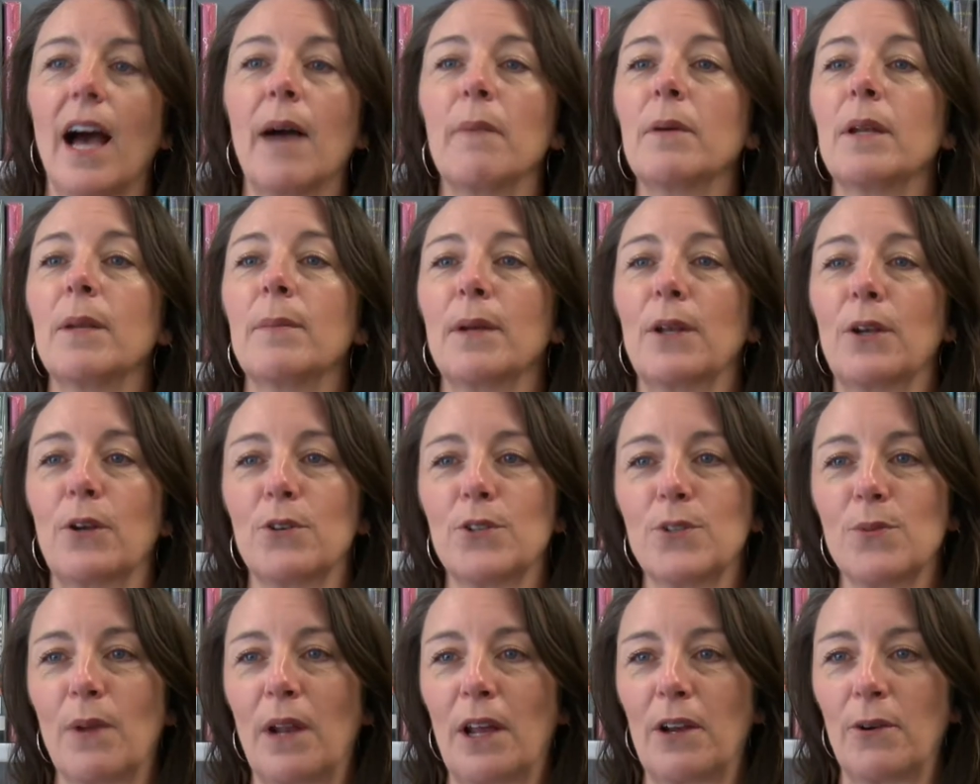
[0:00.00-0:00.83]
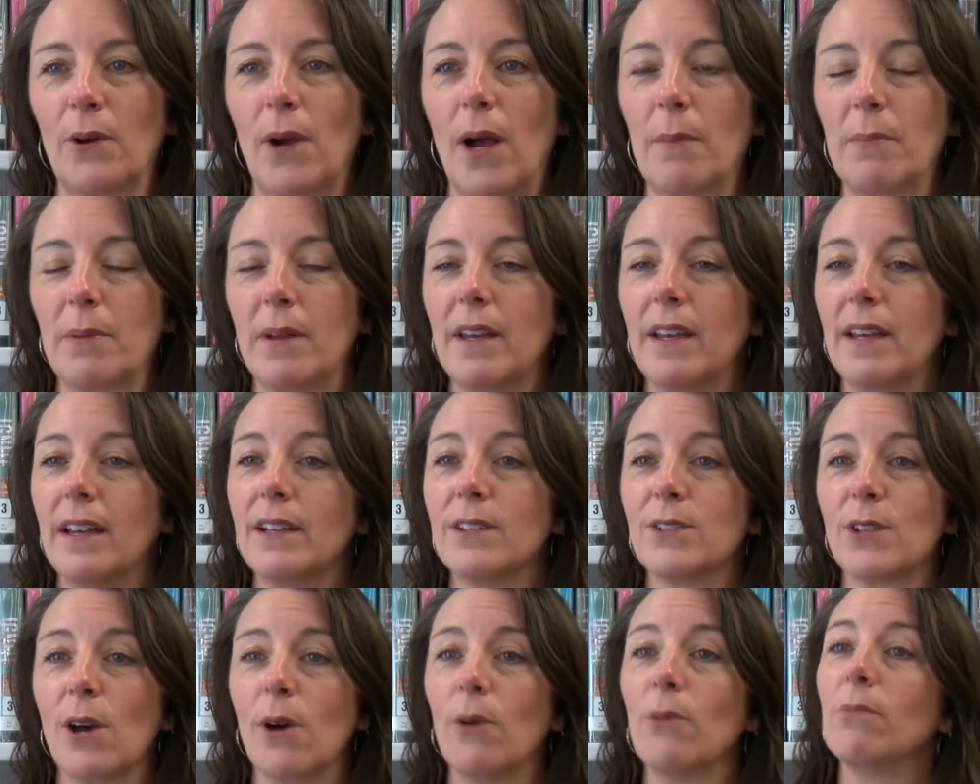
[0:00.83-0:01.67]
I'm going to be a nurse when I grow up.
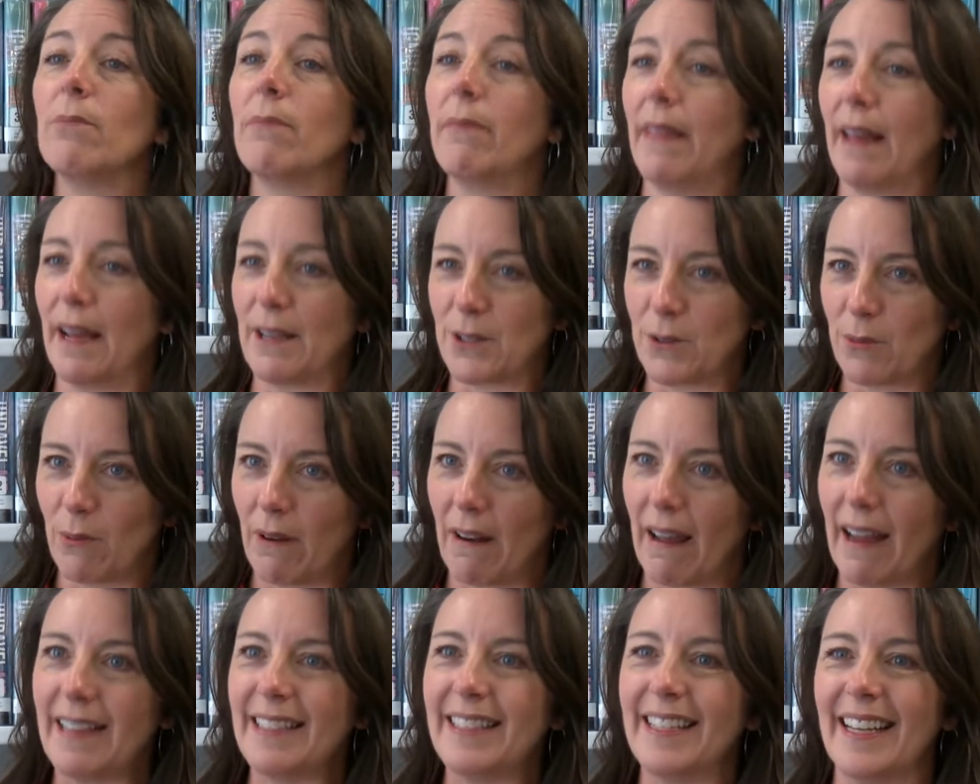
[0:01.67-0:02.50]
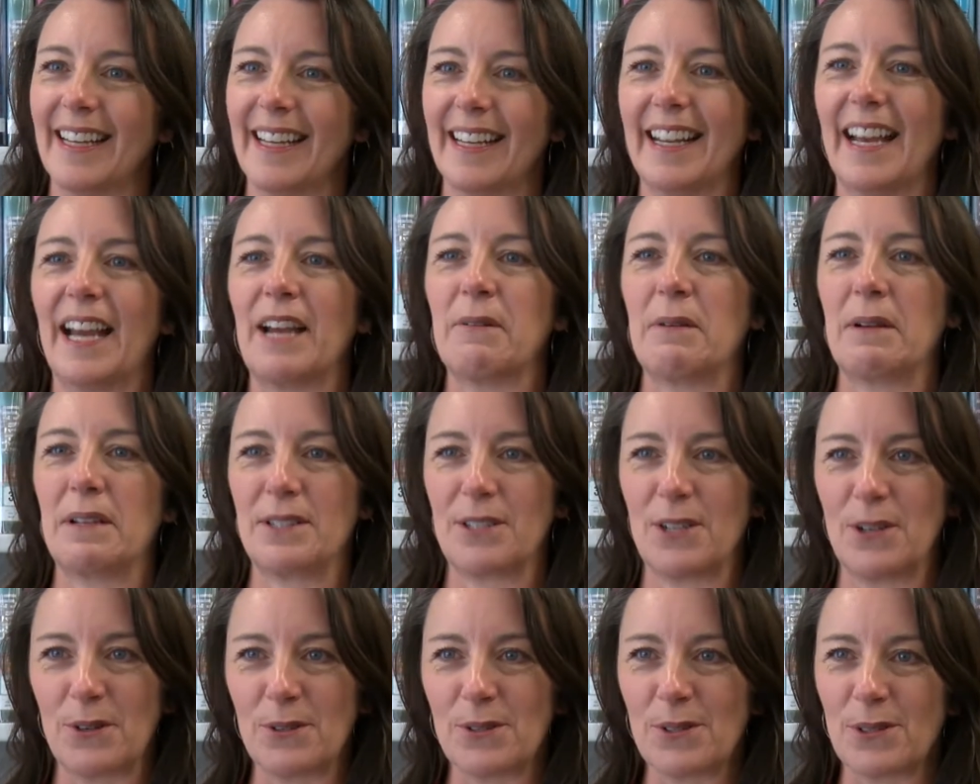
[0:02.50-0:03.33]
So that's what I did. I went
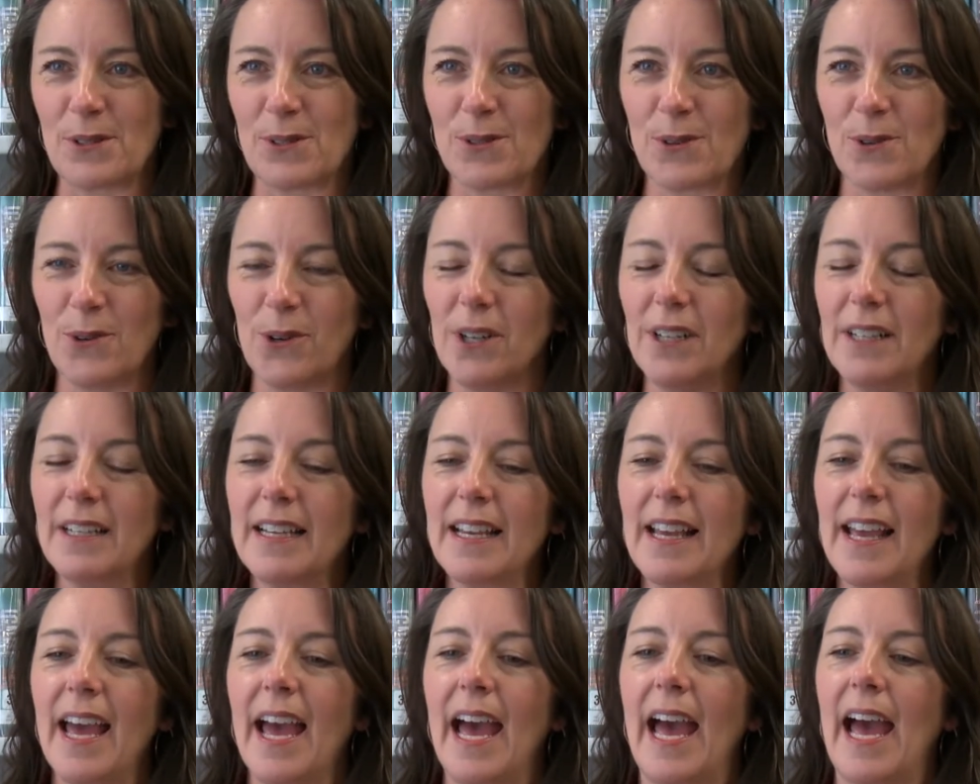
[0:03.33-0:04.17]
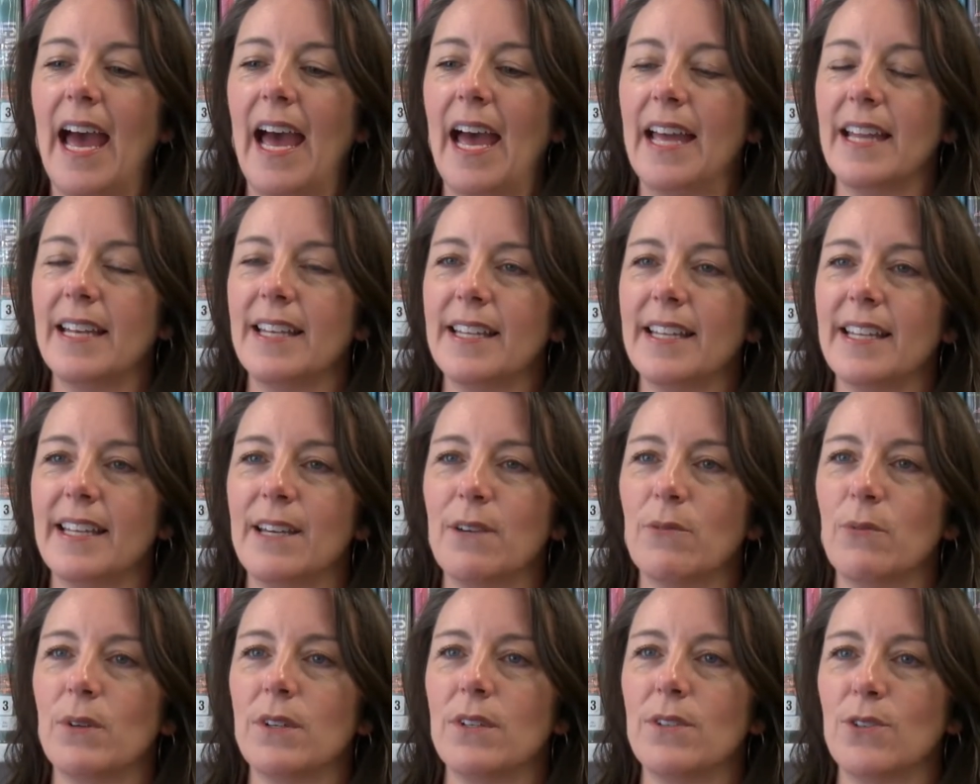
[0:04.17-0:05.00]
to nursing school, and
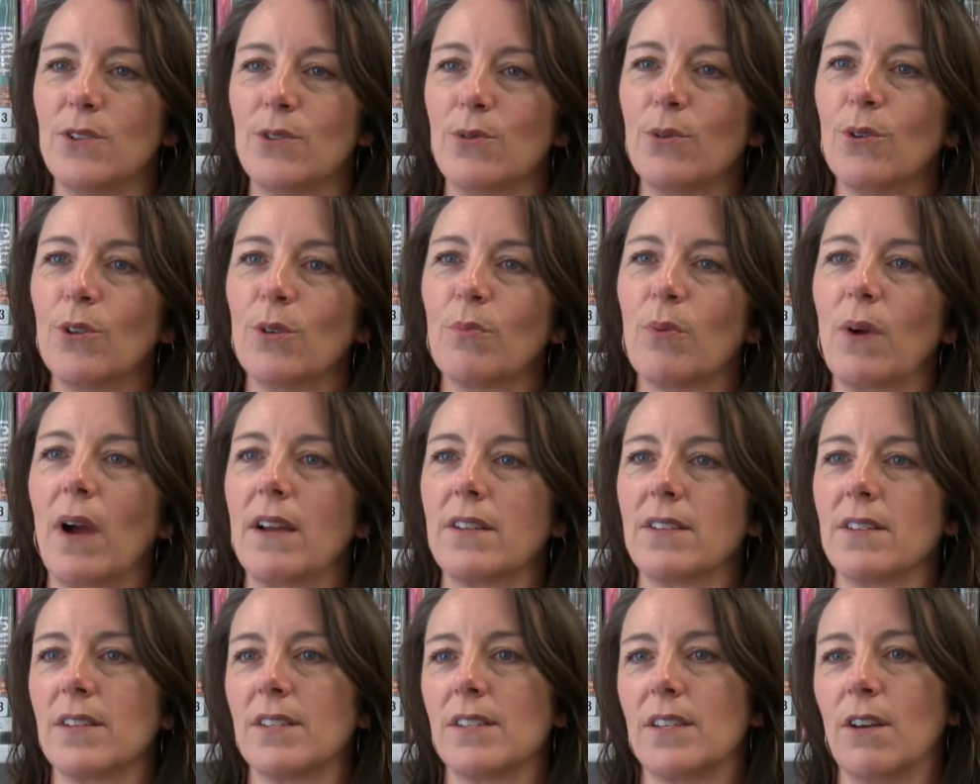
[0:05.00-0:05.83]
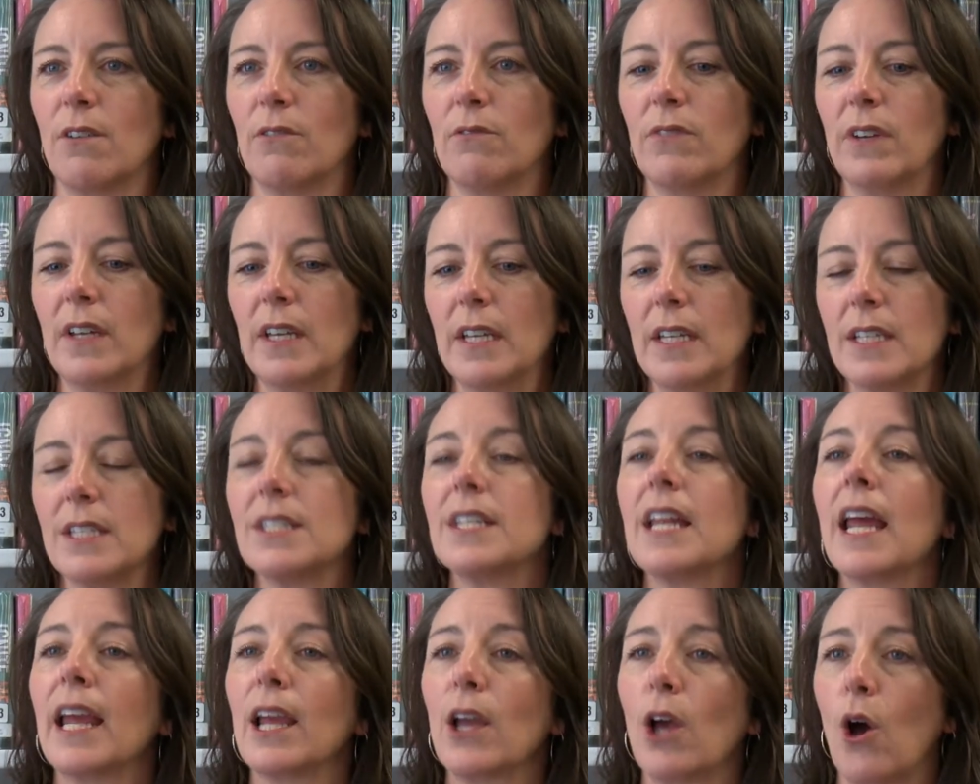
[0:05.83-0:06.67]
it was through the process of
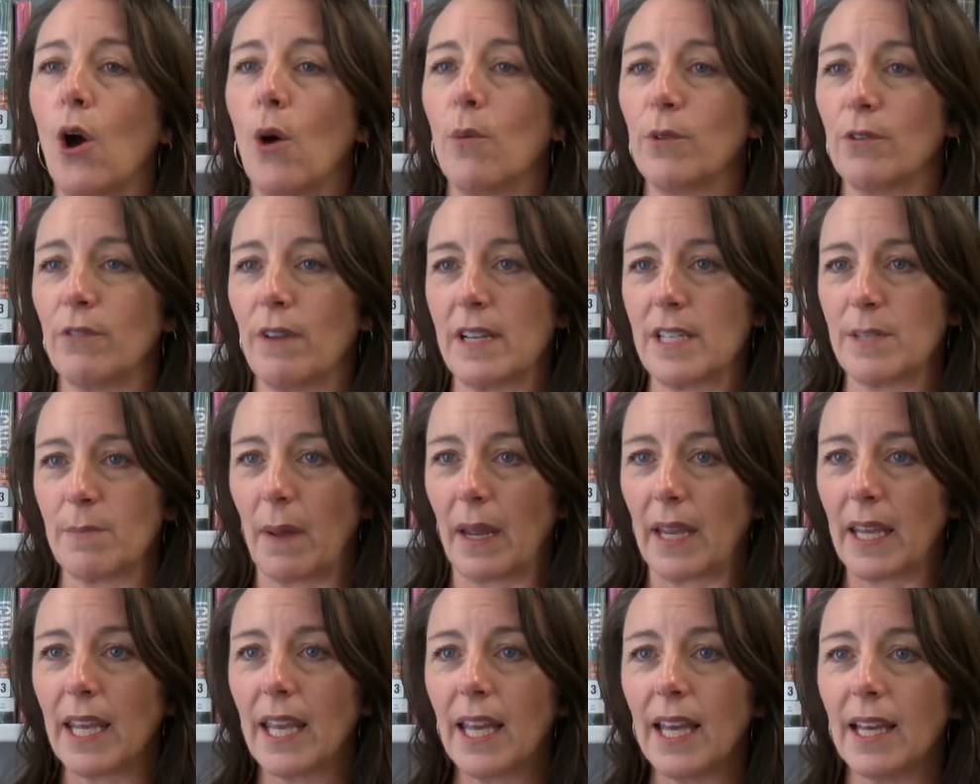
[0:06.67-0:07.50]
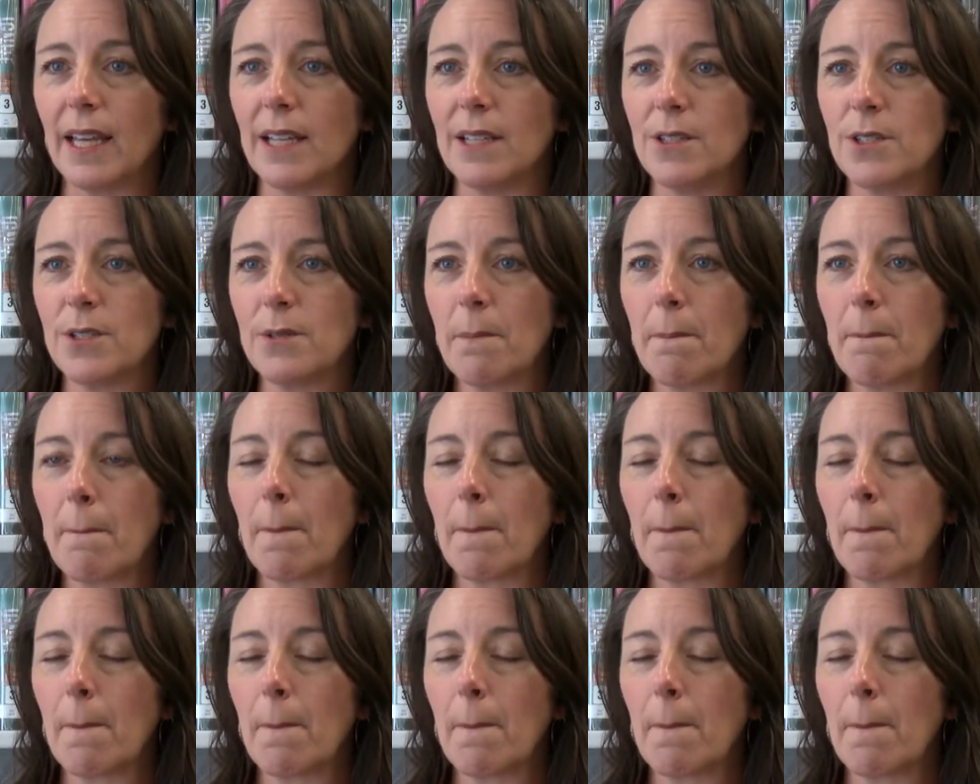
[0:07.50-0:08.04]
staying home to raise my kids,